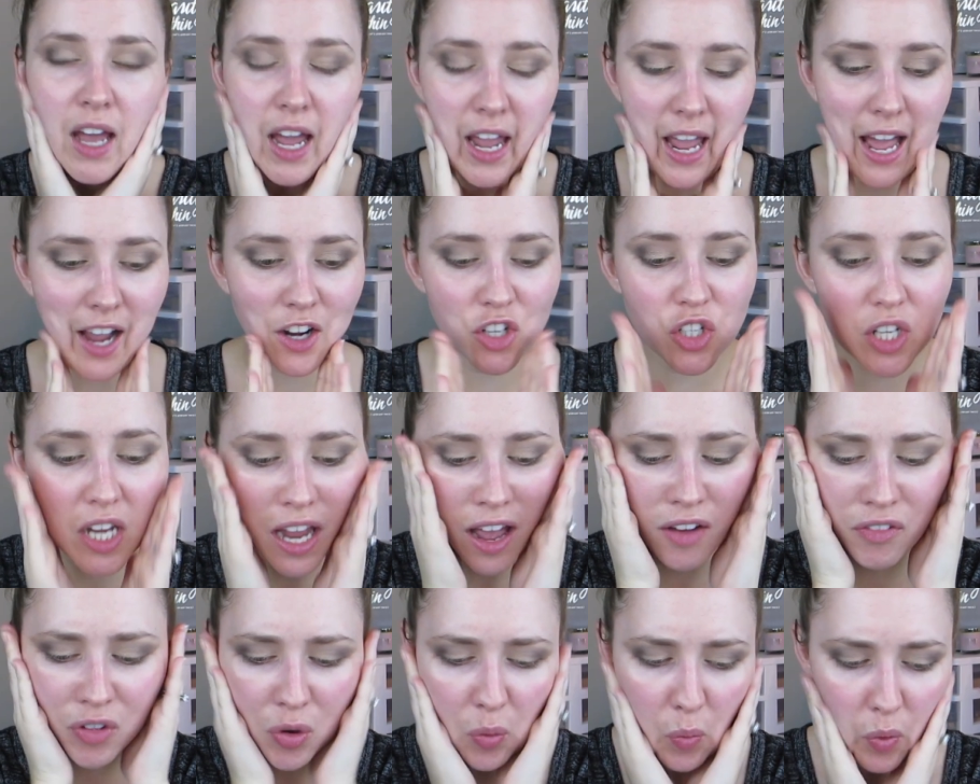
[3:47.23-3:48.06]
I actually
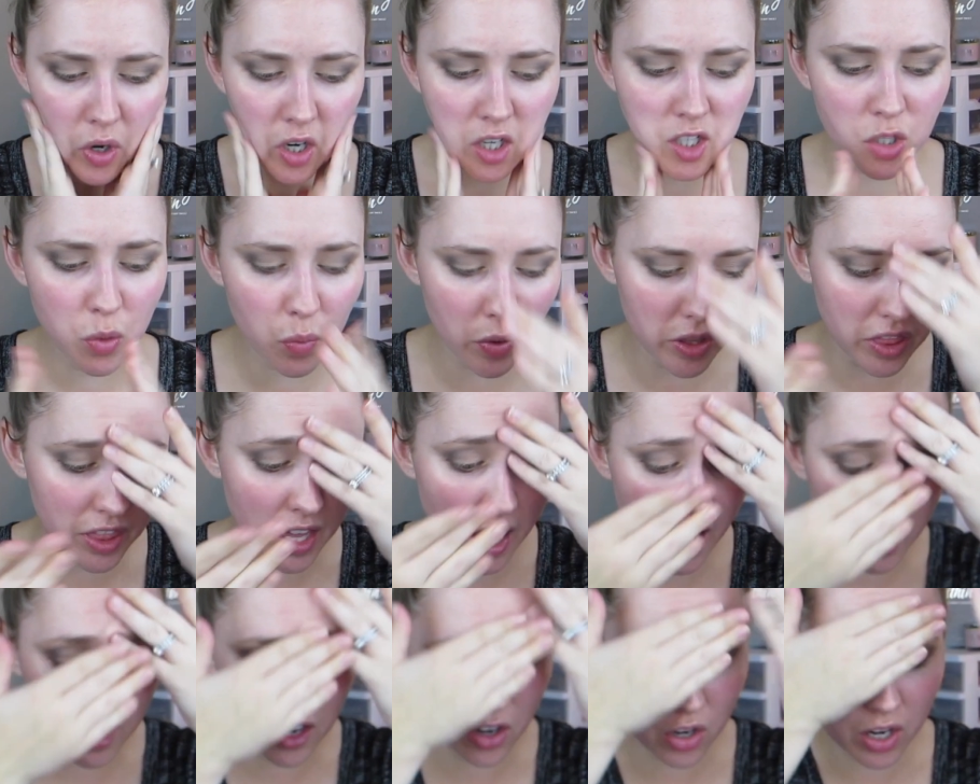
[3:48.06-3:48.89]
haven't worked with
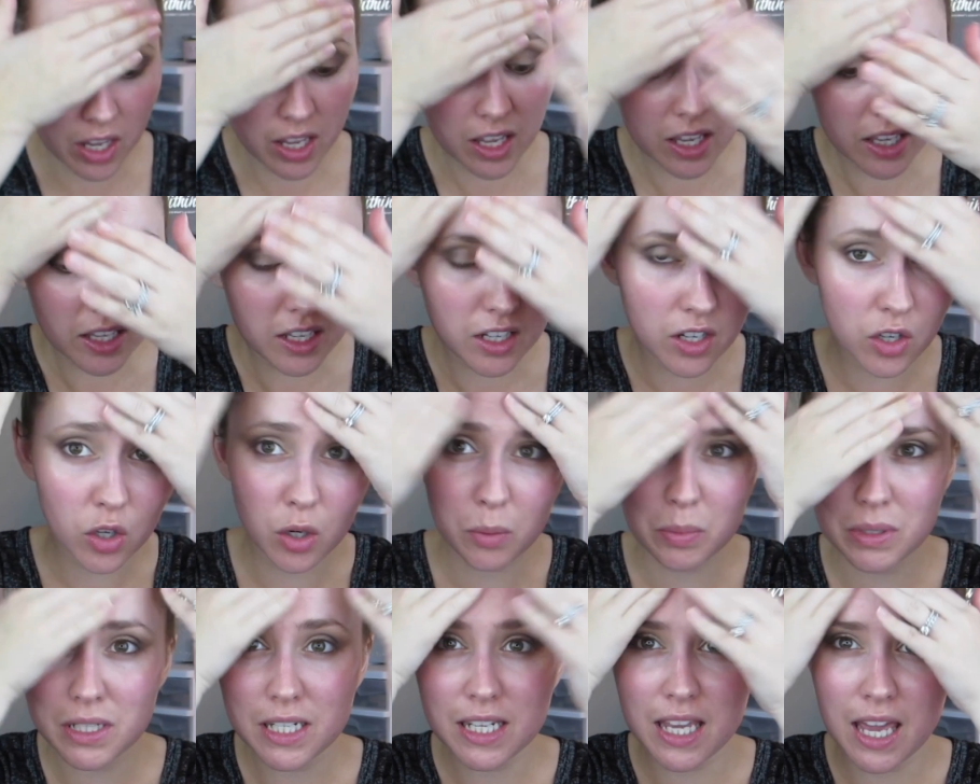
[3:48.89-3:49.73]
that Naked
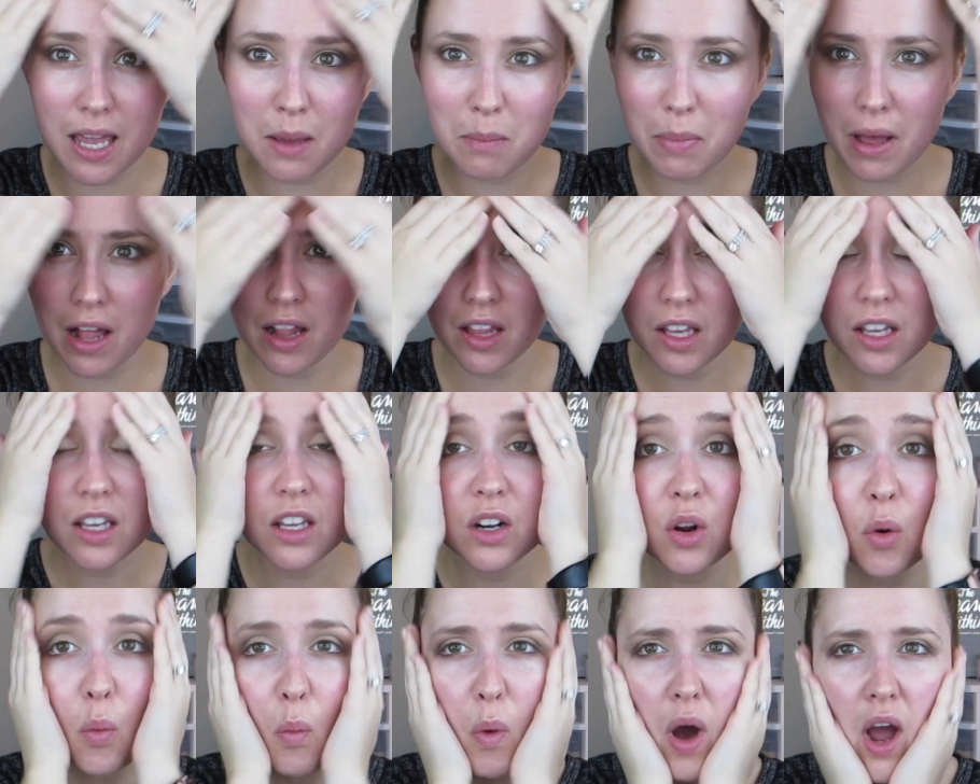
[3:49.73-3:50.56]
Urban Decay palette in
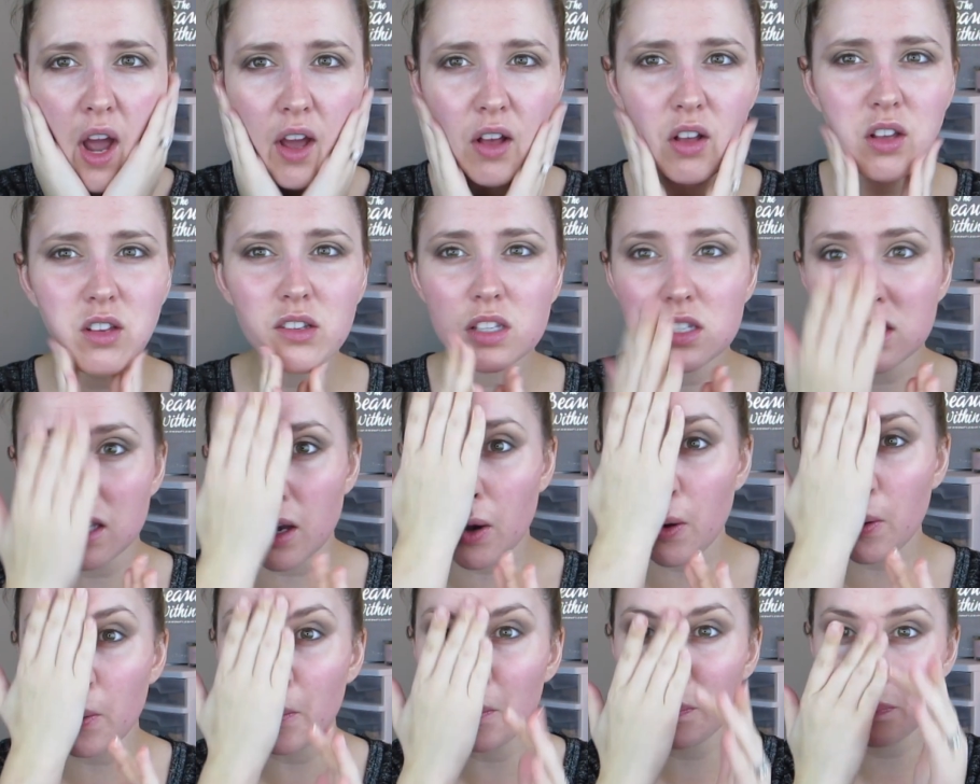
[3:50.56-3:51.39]
a while,
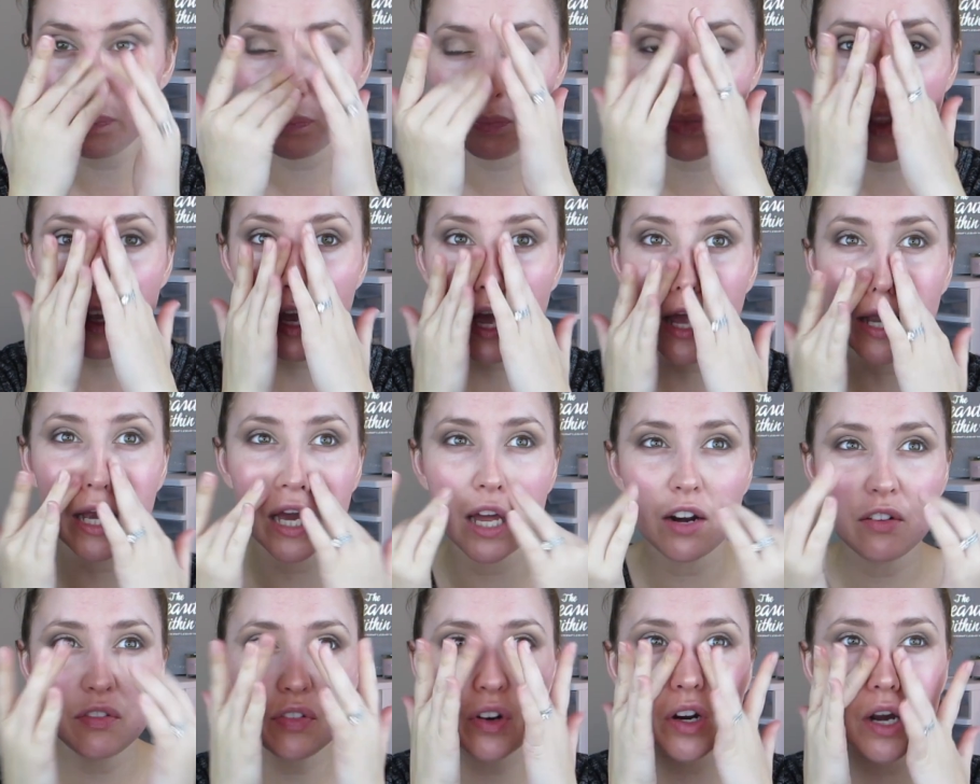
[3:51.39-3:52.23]
so I
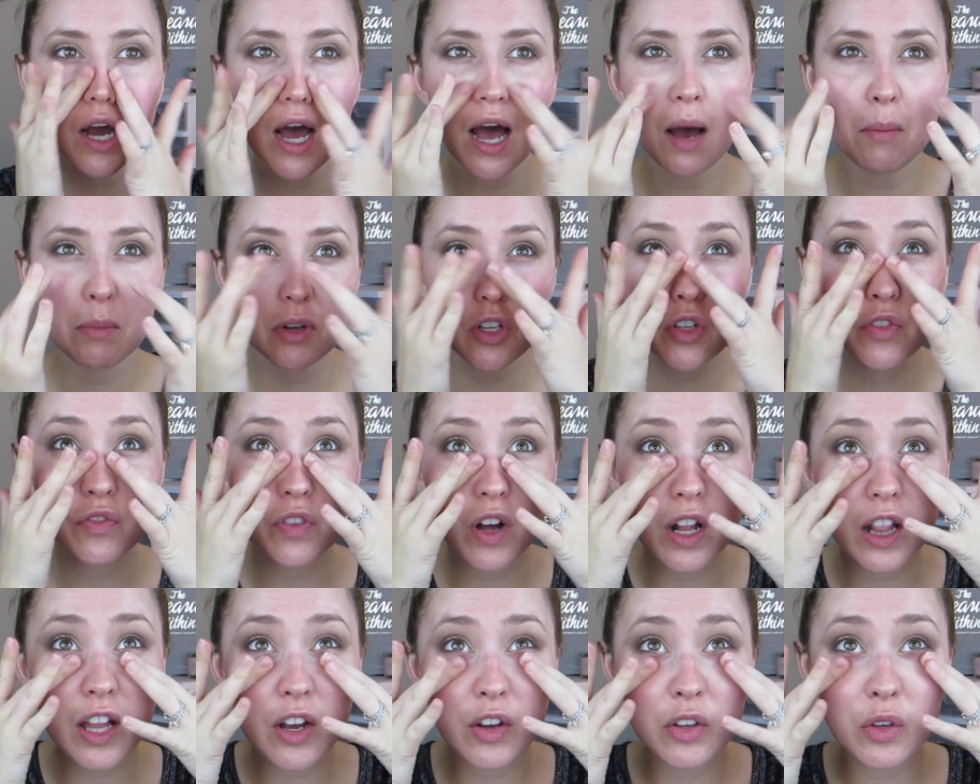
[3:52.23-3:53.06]
kind of forgot how much
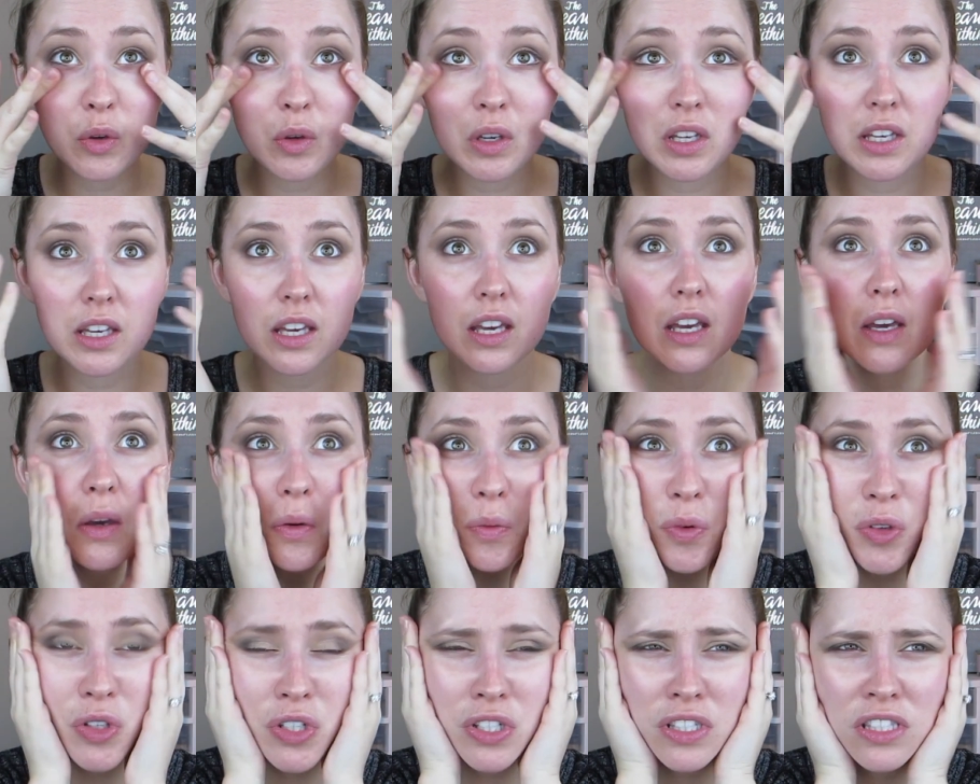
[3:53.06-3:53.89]
fallout you can get,
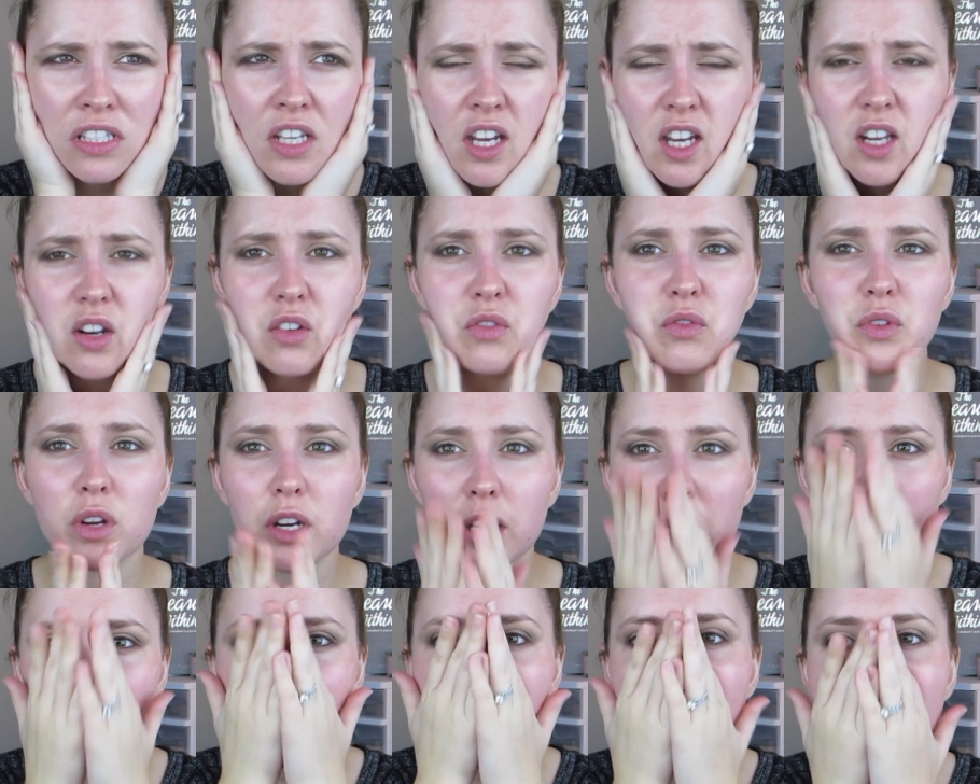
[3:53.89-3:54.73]
which is kind of
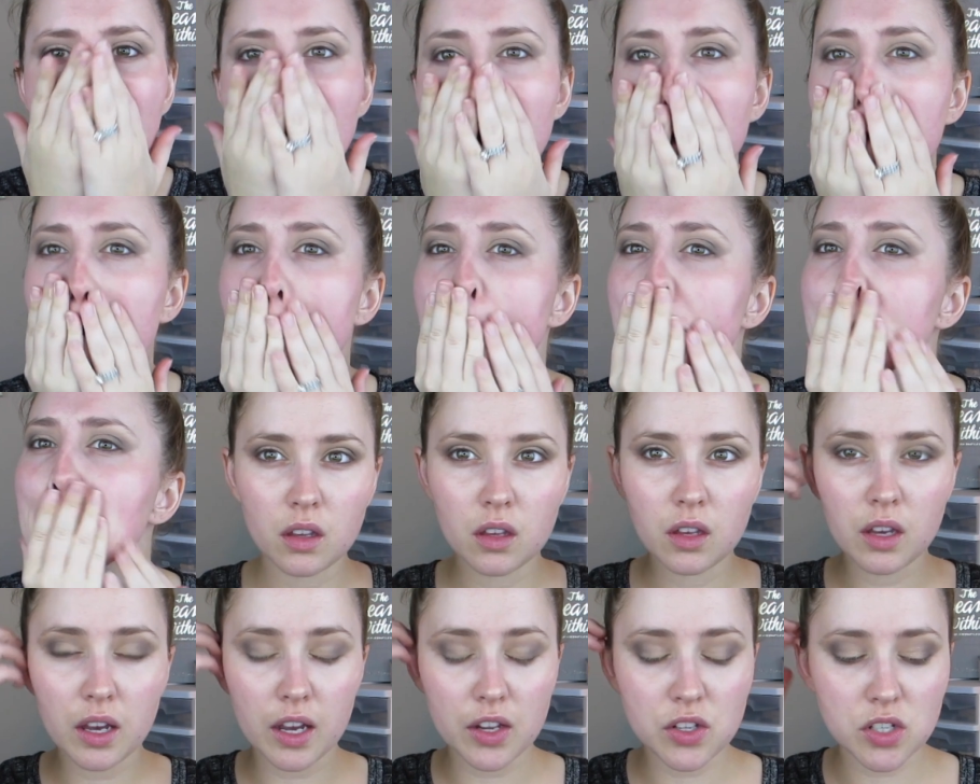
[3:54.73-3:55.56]
weird, but
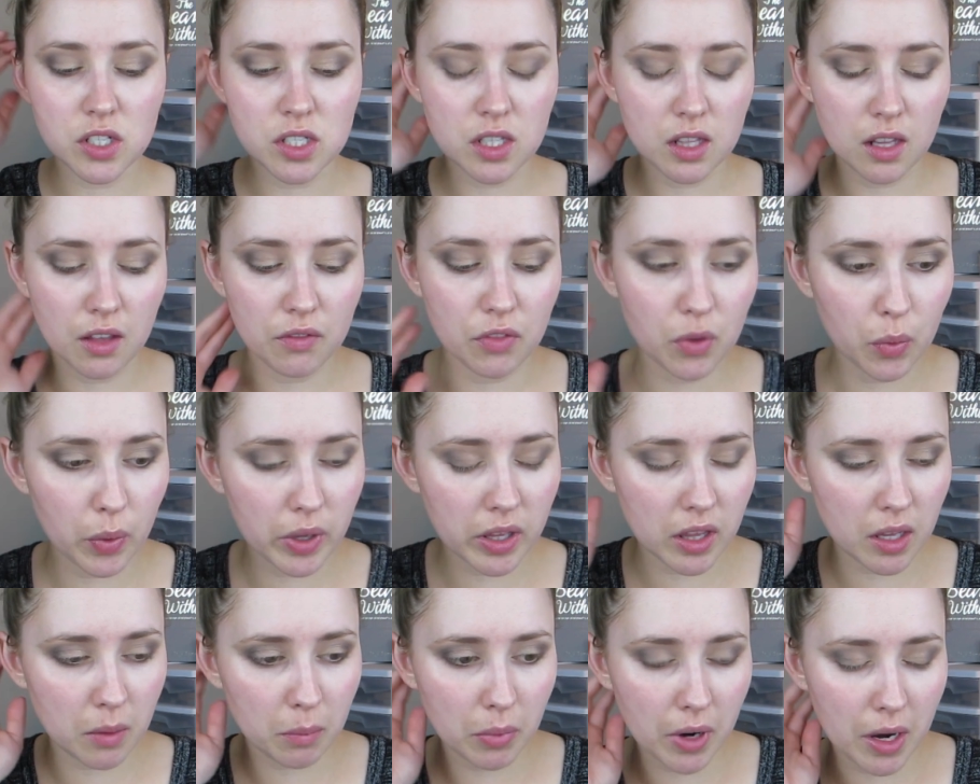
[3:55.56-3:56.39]
I just love the way
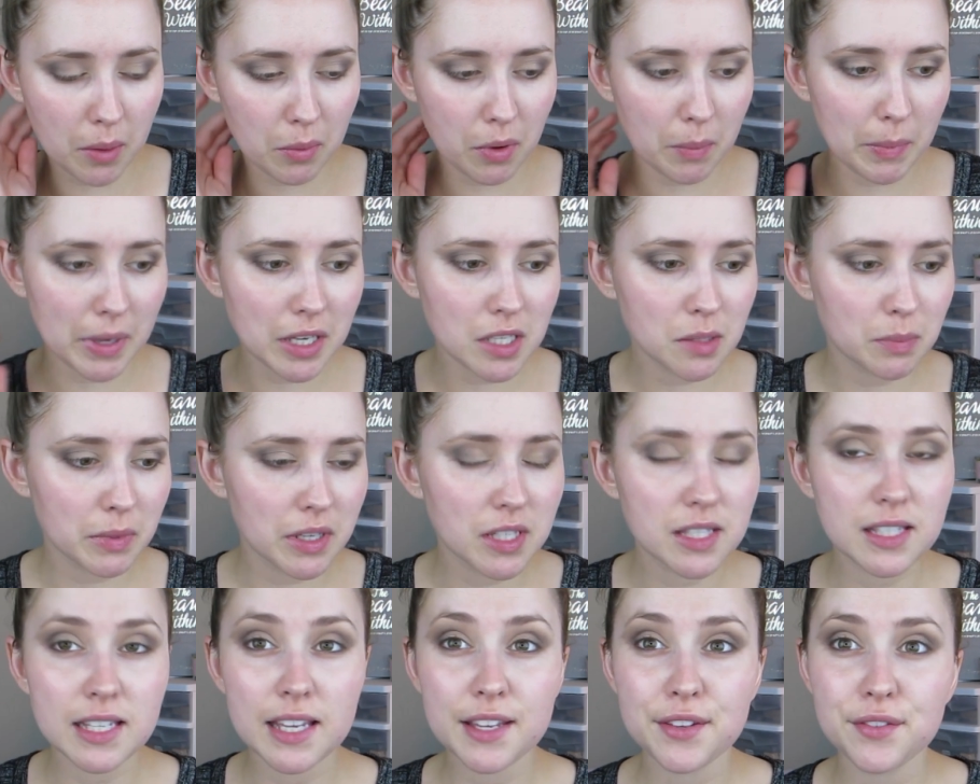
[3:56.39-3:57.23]
that primer makes my
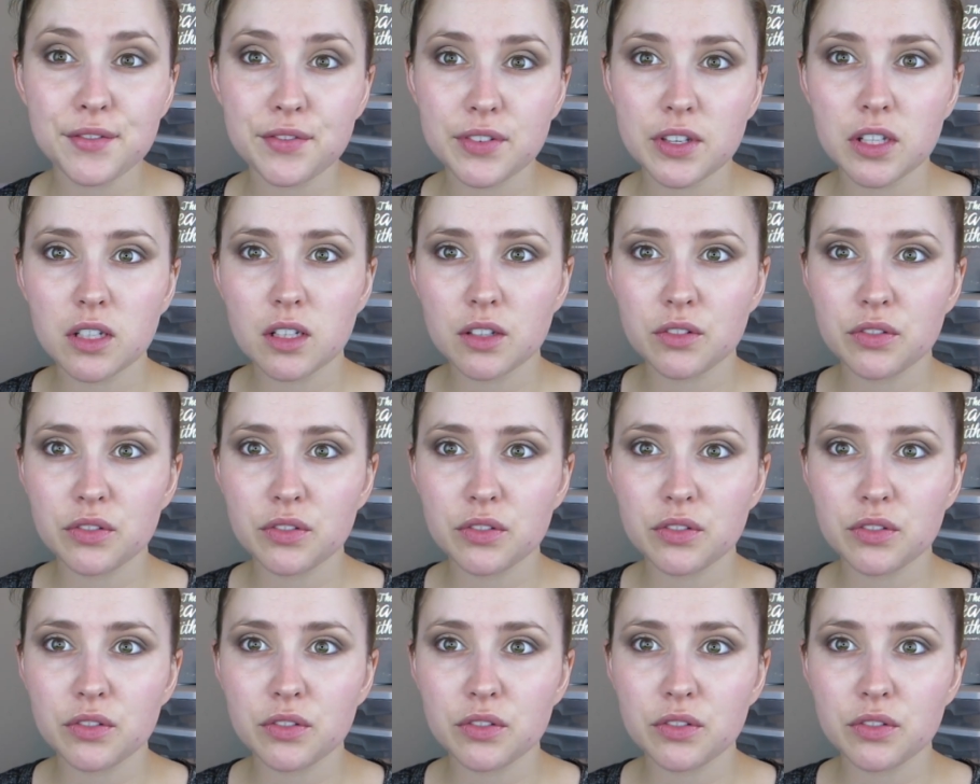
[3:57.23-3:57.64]
skin feel.